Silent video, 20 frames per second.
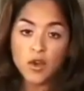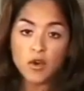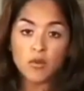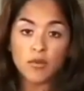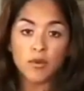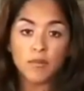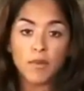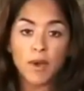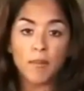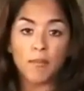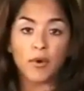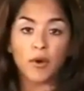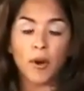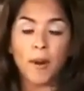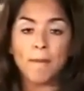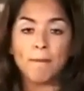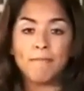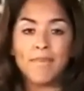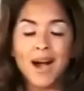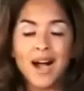Remember,
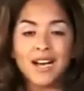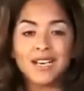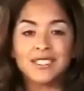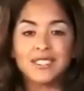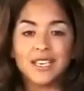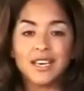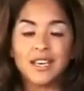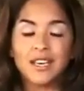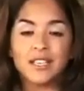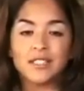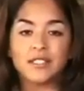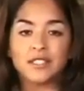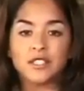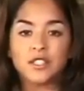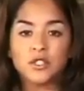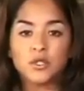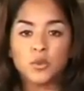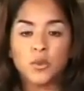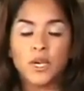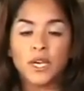boxing is a
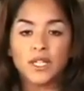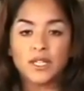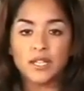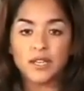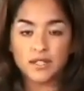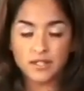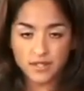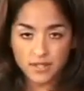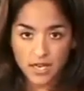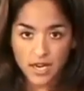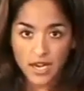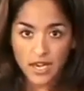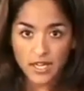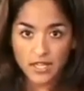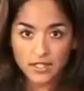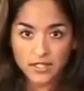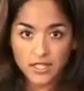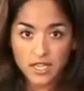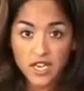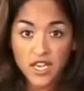sweet
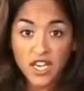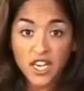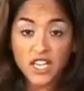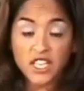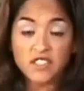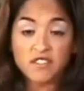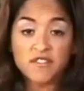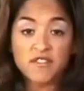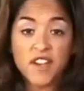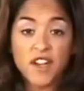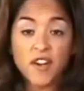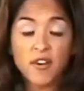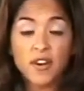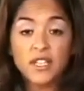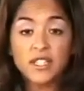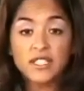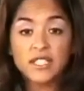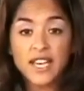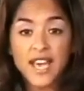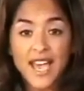science. It's very
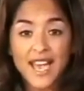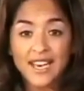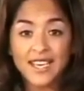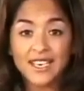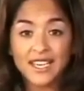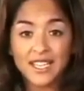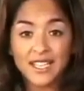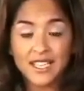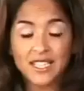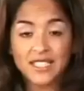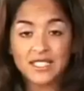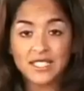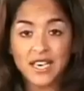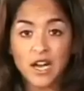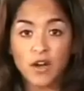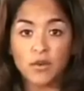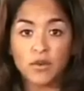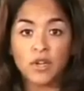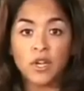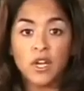technically
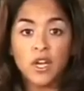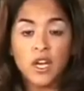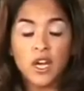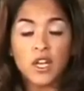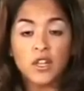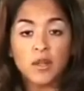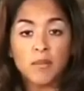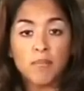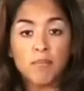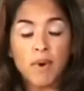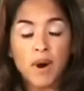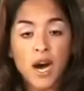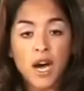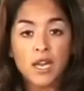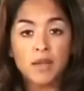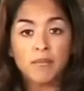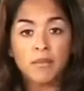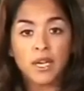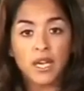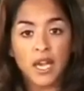sound, and the
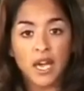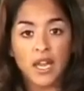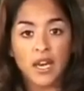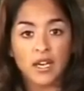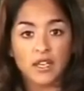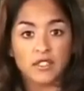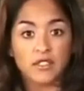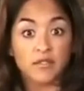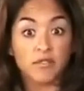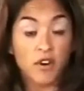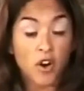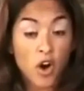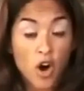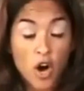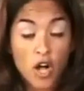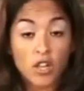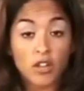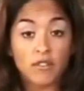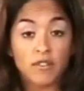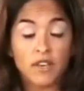body mechanics of
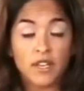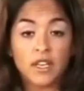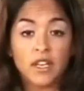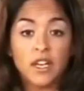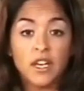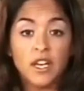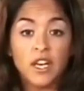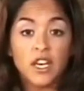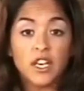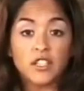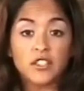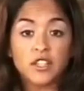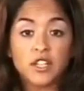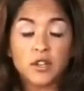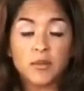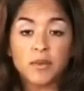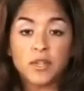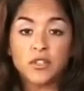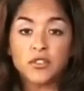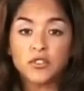all of it is going
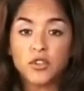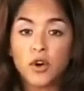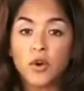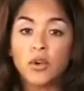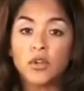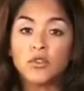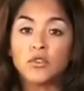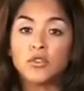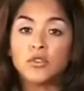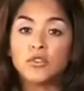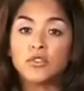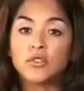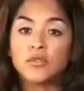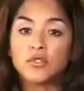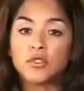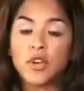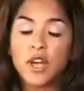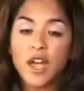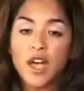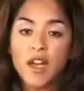to be so conducive
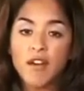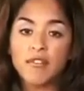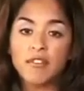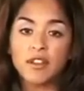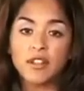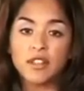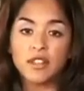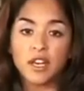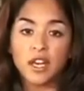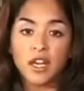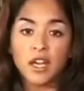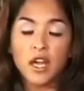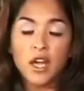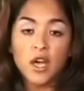to everything,